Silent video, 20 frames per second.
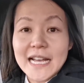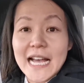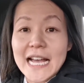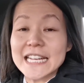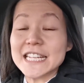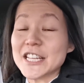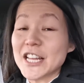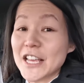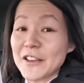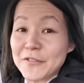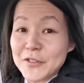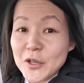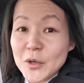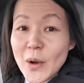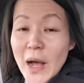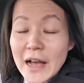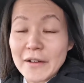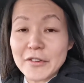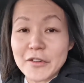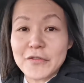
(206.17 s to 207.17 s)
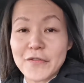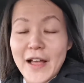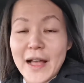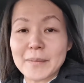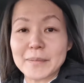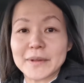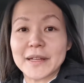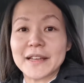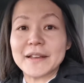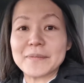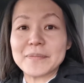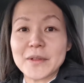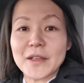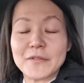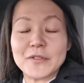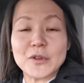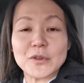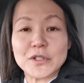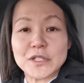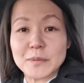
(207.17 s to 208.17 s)
And if you have a family,
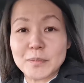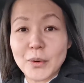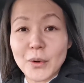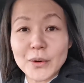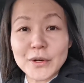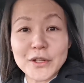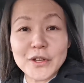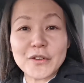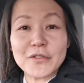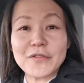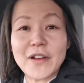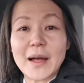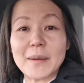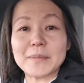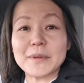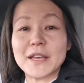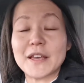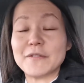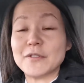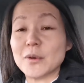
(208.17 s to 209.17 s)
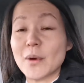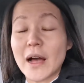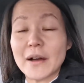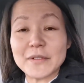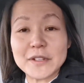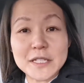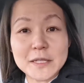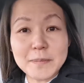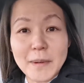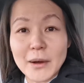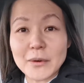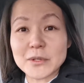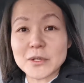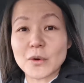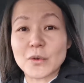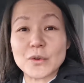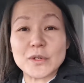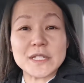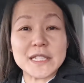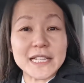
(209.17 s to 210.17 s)
if you're supporting your family, if you have a spouse
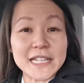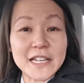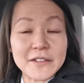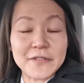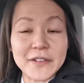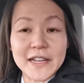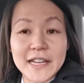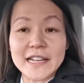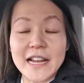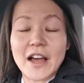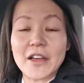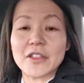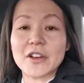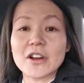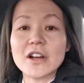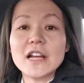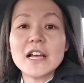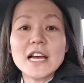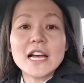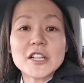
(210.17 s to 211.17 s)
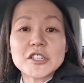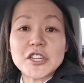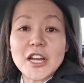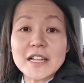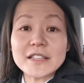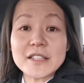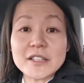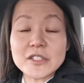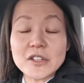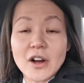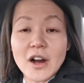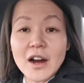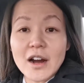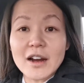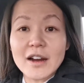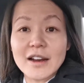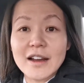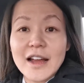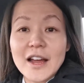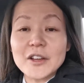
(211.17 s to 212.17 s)
or a significant other, chances
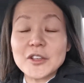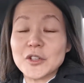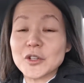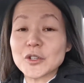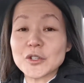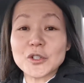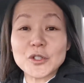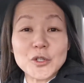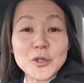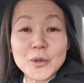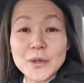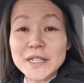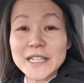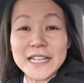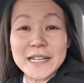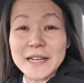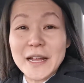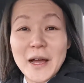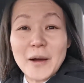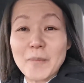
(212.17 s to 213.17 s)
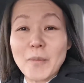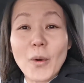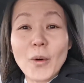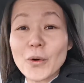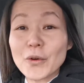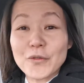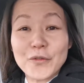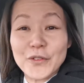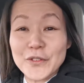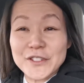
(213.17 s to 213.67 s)
are you're doing it more